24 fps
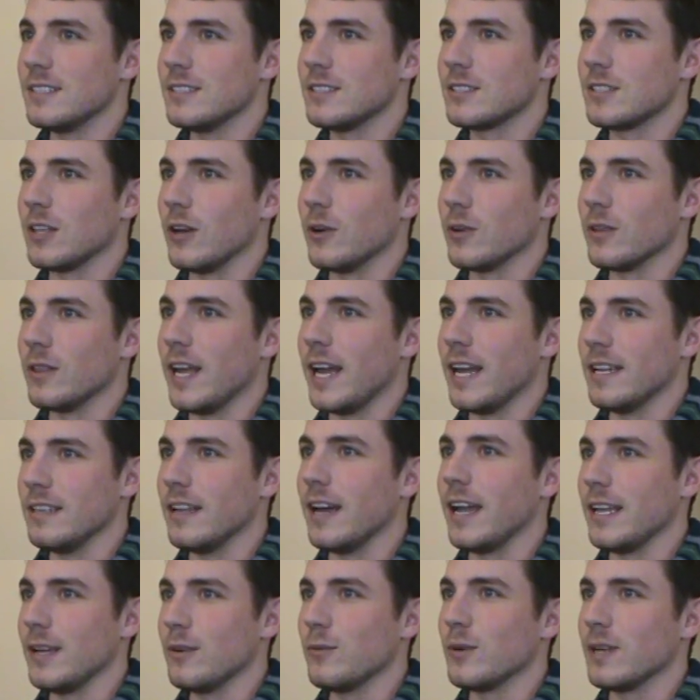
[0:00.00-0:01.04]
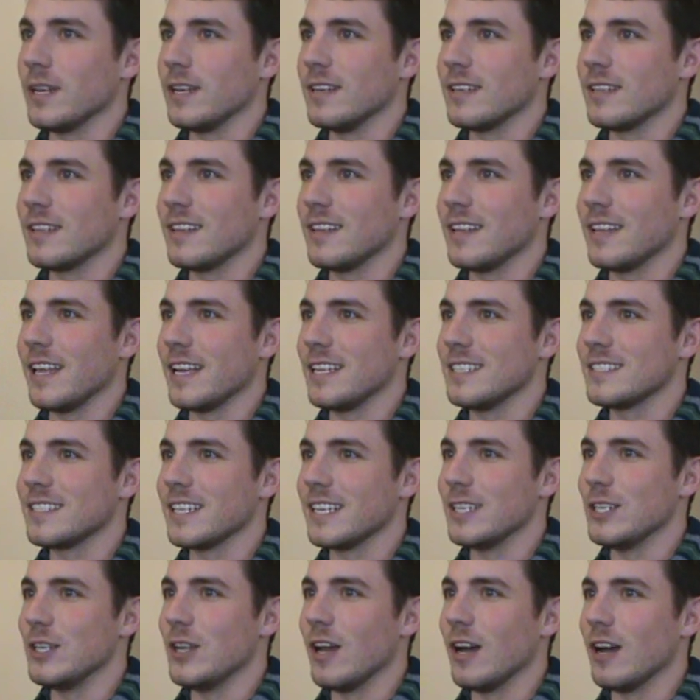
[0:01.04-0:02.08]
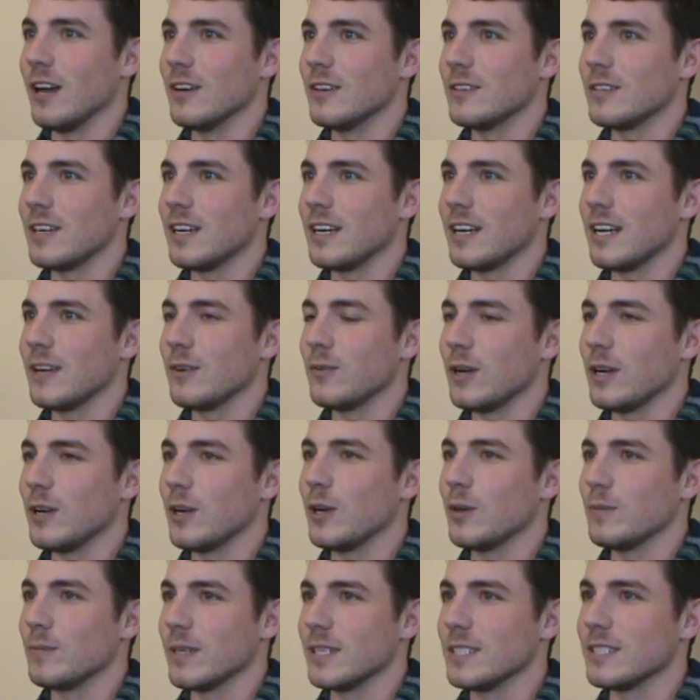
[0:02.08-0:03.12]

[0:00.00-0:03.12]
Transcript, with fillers: so that night when they said no, uh, I went home.